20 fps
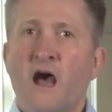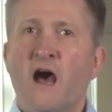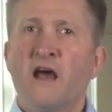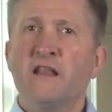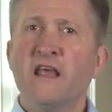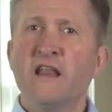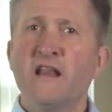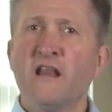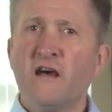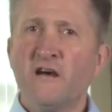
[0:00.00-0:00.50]

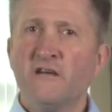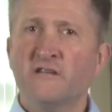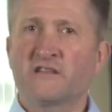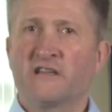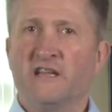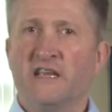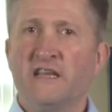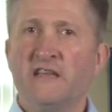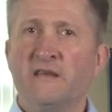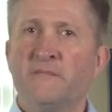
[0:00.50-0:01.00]
And then
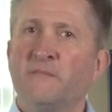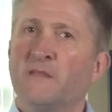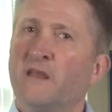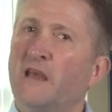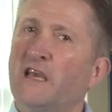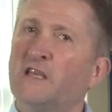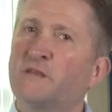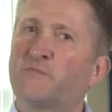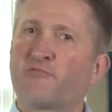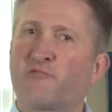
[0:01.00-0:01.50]
lastly,
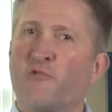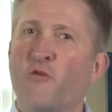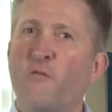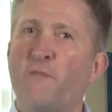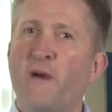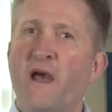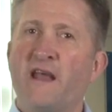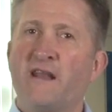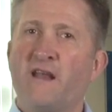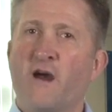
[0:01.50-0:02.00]
it's
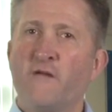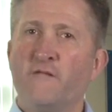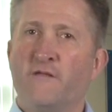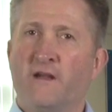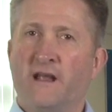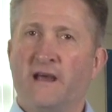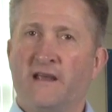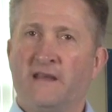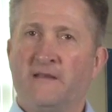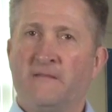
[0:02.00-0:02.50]
broadband
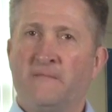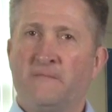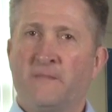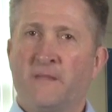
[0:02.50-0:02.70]
overlay.